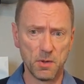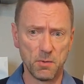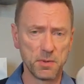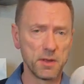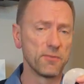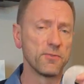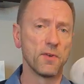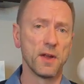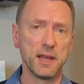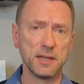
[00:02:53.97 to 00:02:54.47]

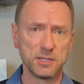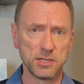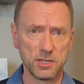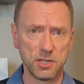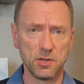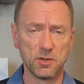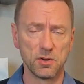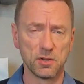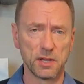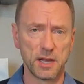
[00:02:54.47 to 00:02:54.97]
afraid to
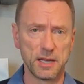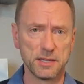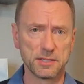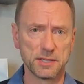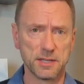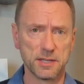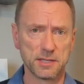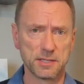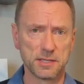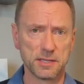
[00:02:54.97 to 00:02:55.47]
utilize
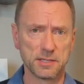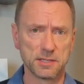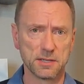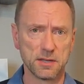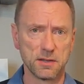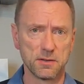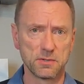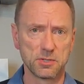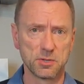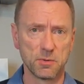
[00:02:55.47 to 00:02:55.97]
this as
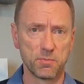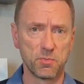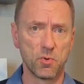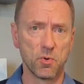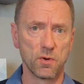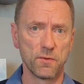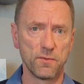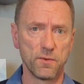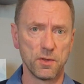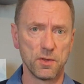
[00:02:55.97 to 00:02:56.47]
a
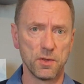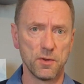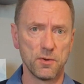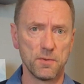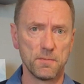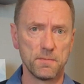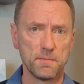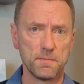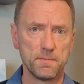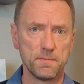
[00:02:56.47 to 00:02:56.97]
support for you.
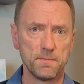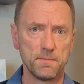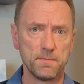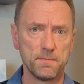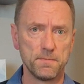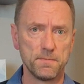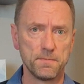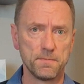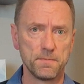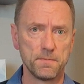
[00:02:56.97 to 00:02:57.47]

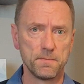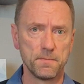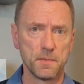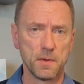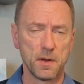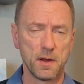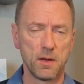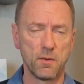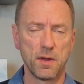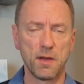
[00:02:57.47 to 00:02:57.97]

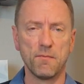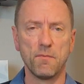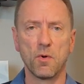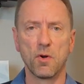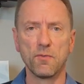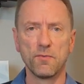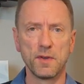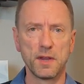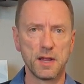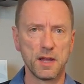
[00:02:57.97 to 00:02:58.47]
All right, we have
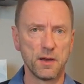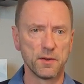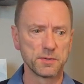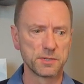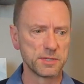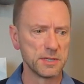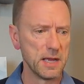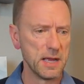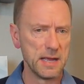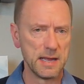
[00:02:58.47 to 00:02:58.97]
more
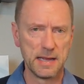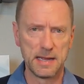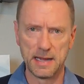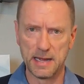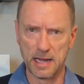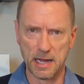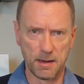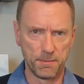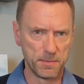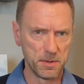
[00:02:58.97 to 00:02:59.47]
videos,
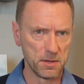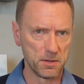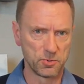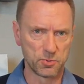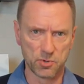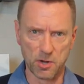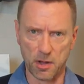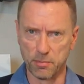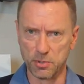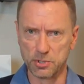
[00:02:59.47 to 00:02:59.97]
help you
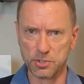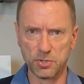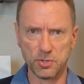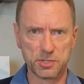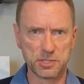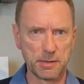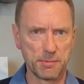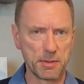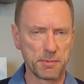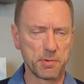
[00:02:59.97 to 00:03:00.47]
troubleshoot
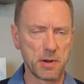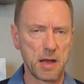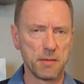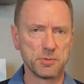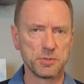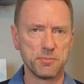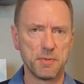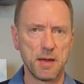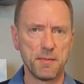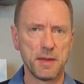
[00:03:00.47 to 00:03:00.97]
some of the
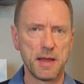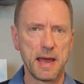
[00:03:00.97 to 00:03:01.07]
problems you might be